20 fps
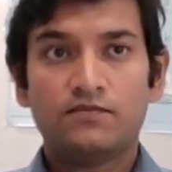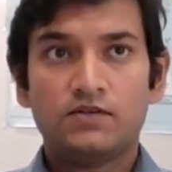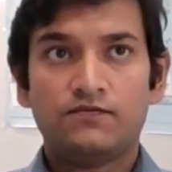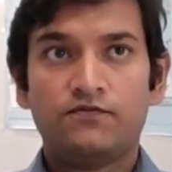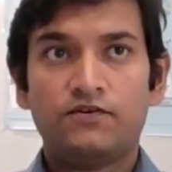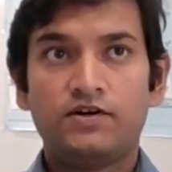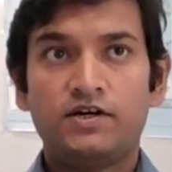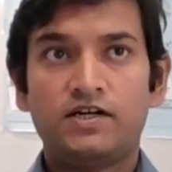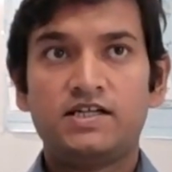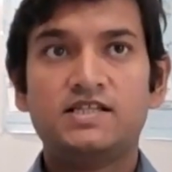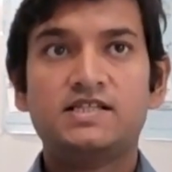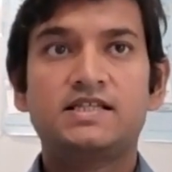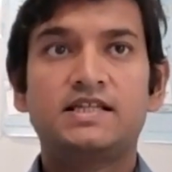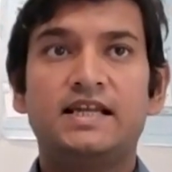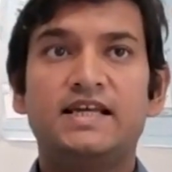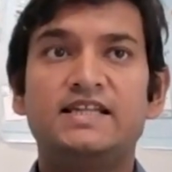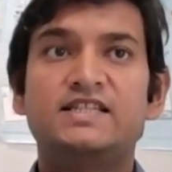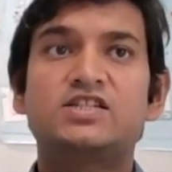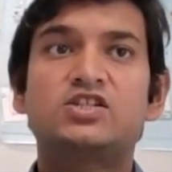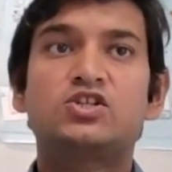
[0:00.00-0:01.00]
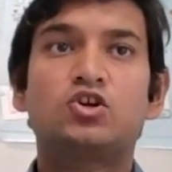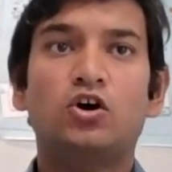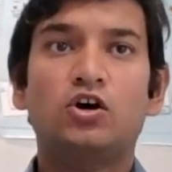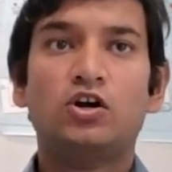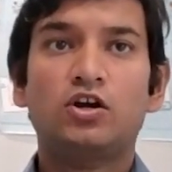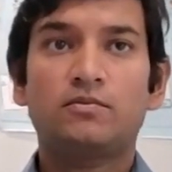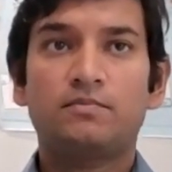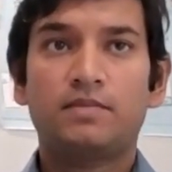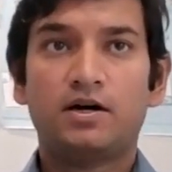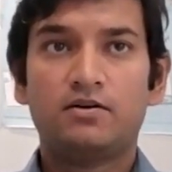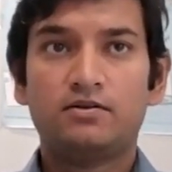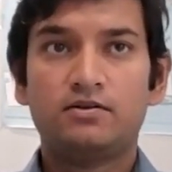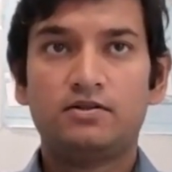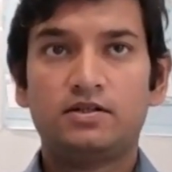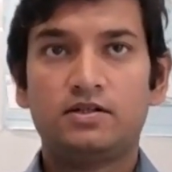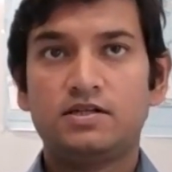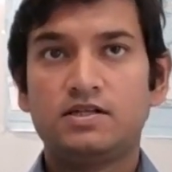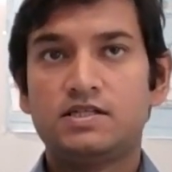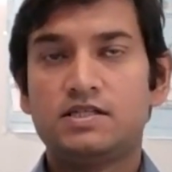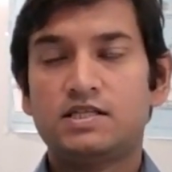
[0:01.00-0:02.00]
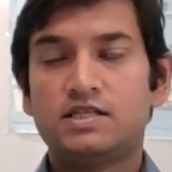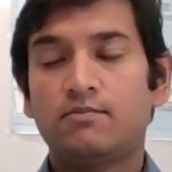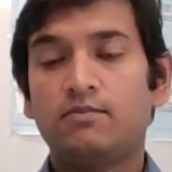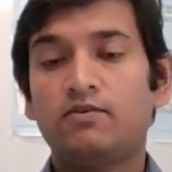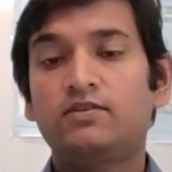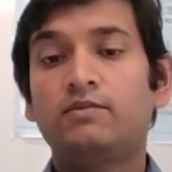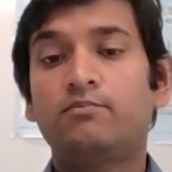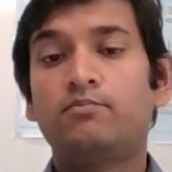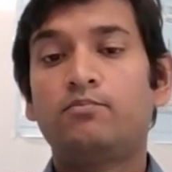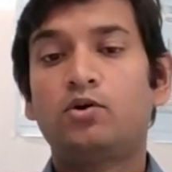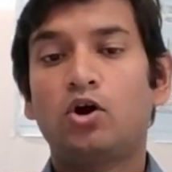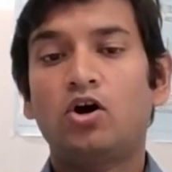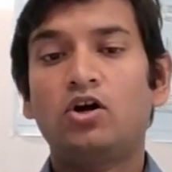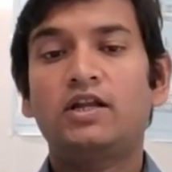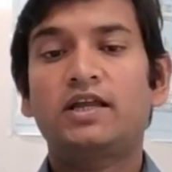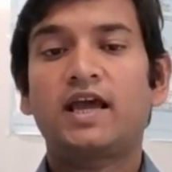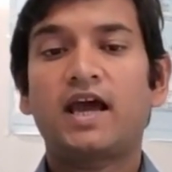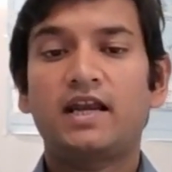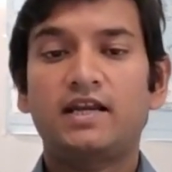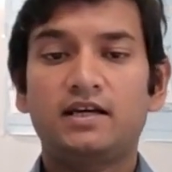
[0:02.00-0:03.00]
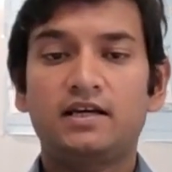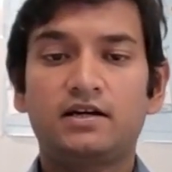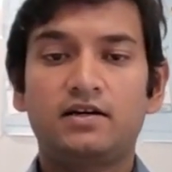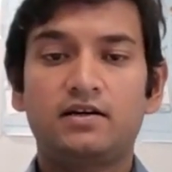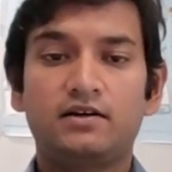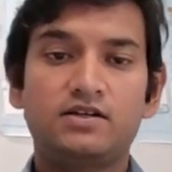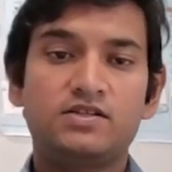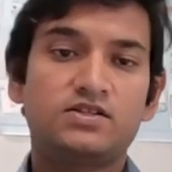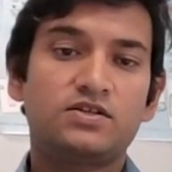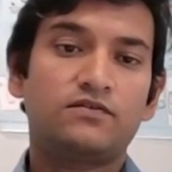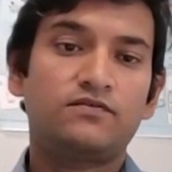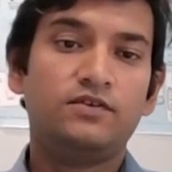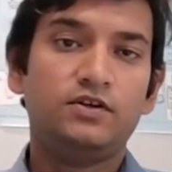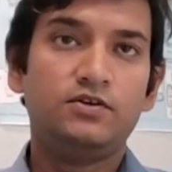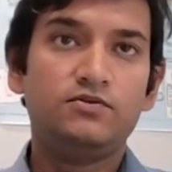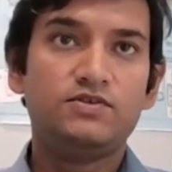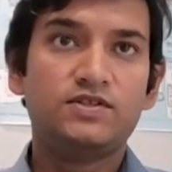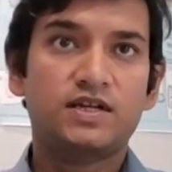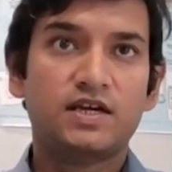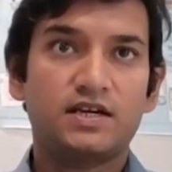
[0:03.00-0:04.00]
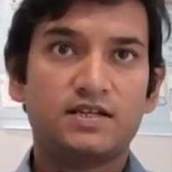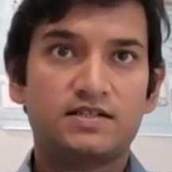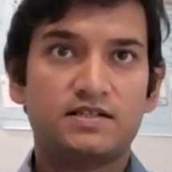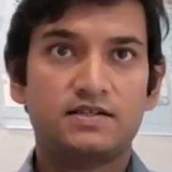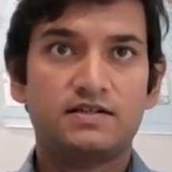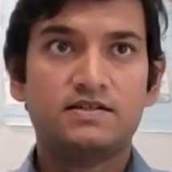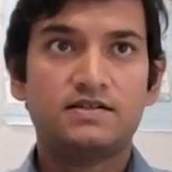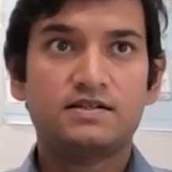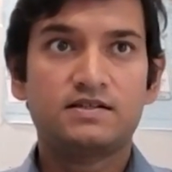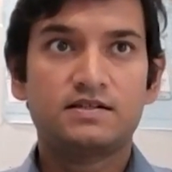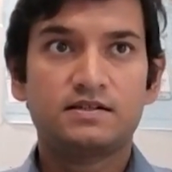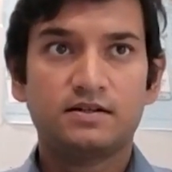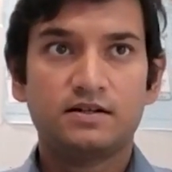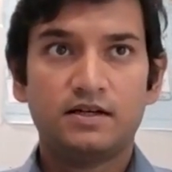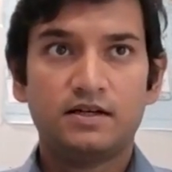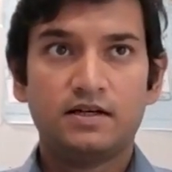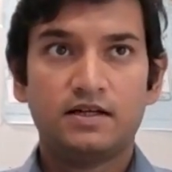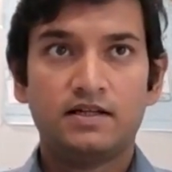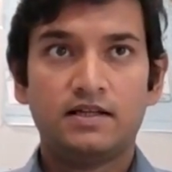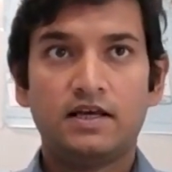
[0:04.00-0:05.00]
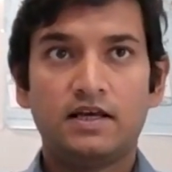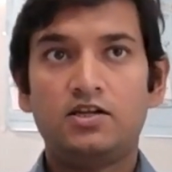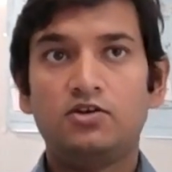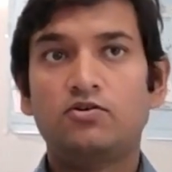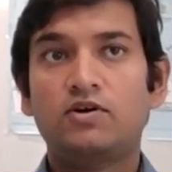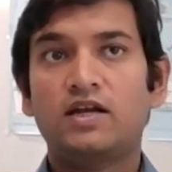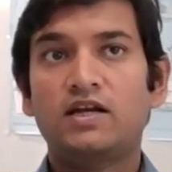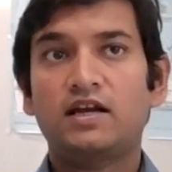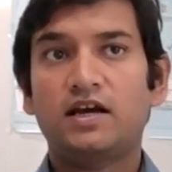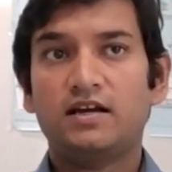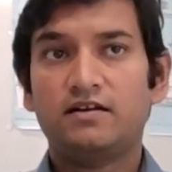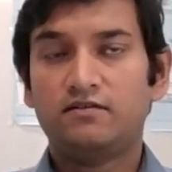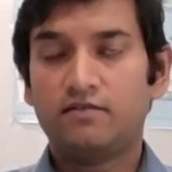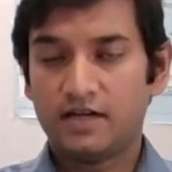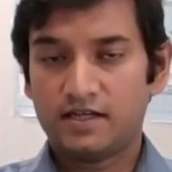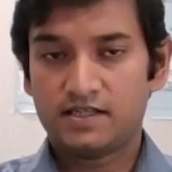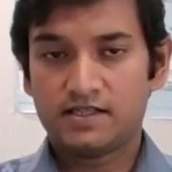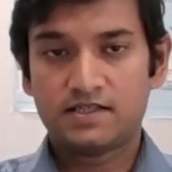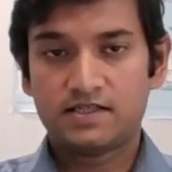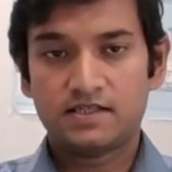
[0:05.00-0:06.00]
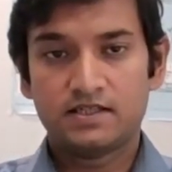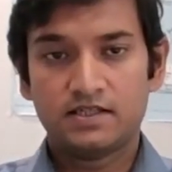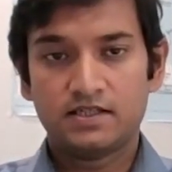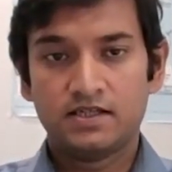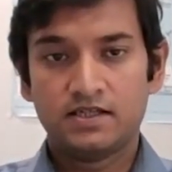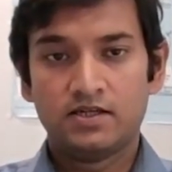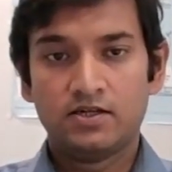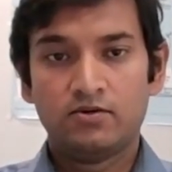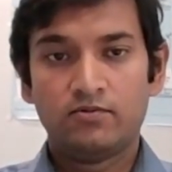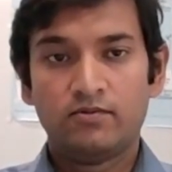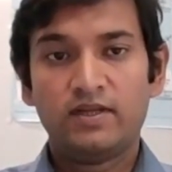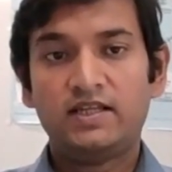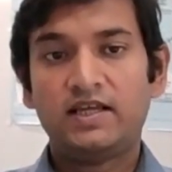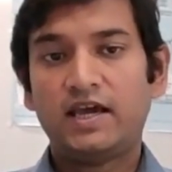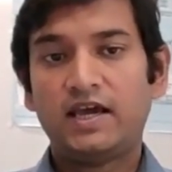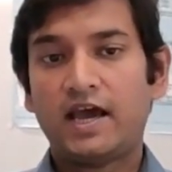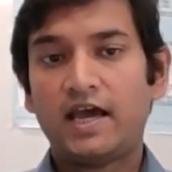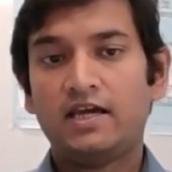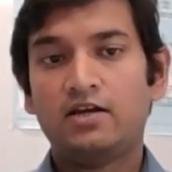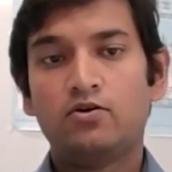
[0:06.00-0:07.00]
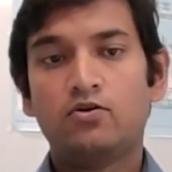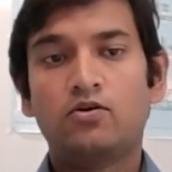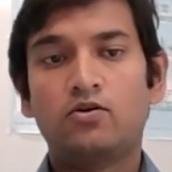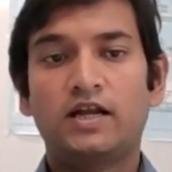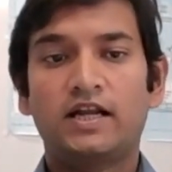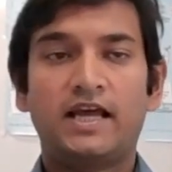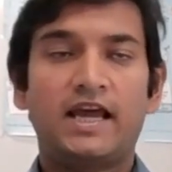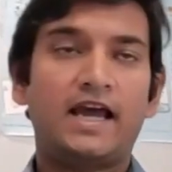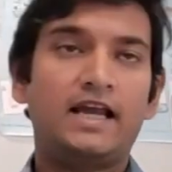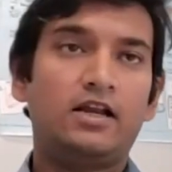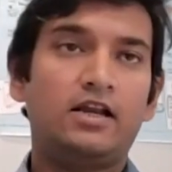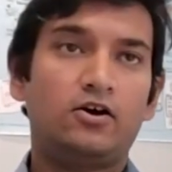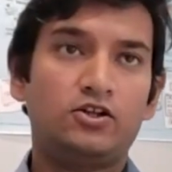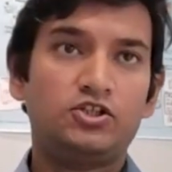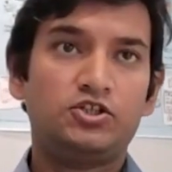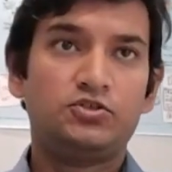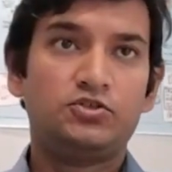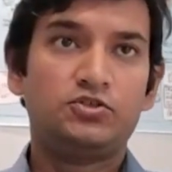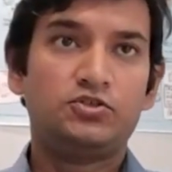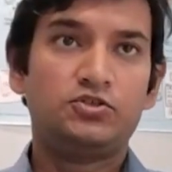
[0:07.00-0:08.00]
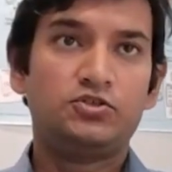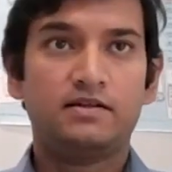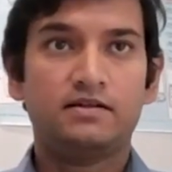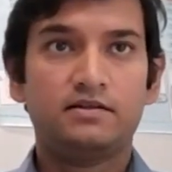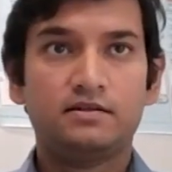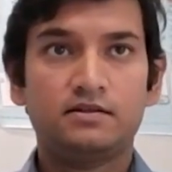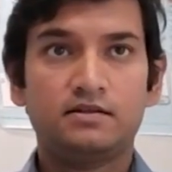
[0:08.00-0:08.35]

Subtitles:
First, let's talk about some of the broad categories of use cases that you can address with AI Core and AI Launchpad.